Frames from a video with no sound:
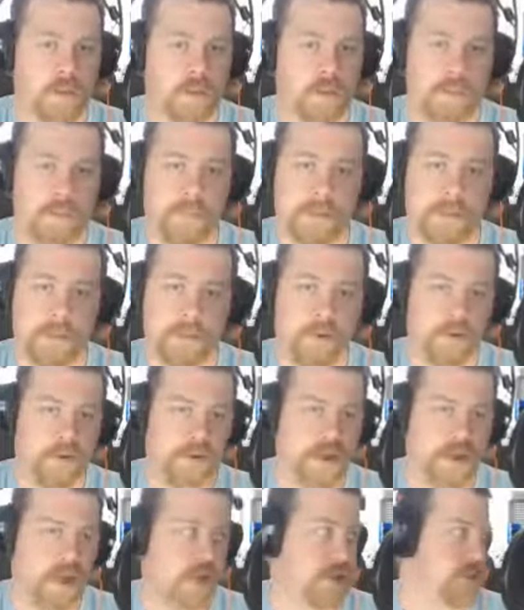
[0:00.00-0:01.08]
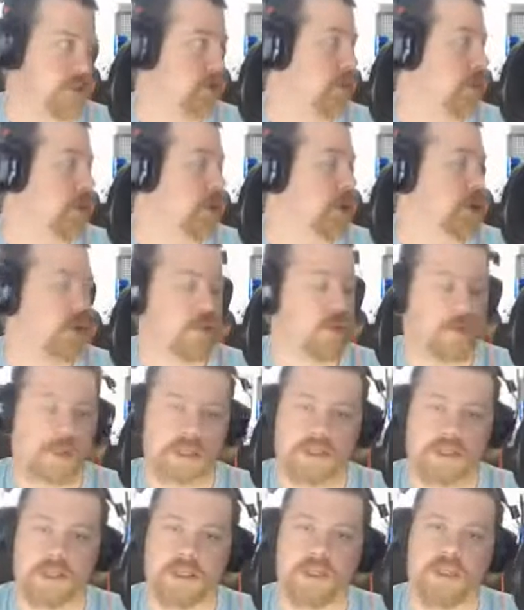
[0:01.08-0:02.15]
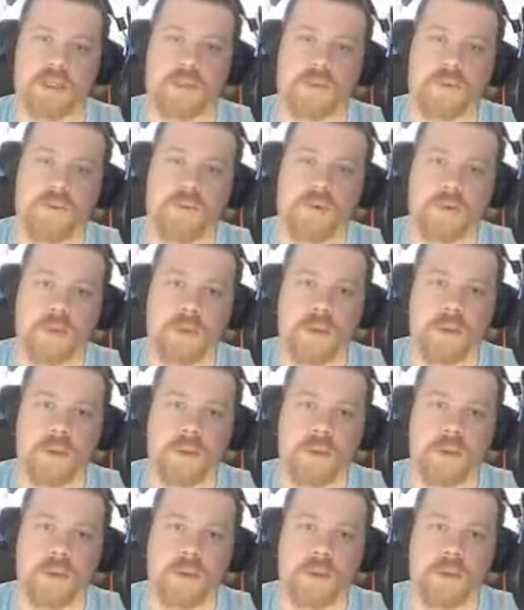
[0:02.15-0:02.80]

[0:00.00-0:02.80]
Big part of that has to do with the acoustics in this room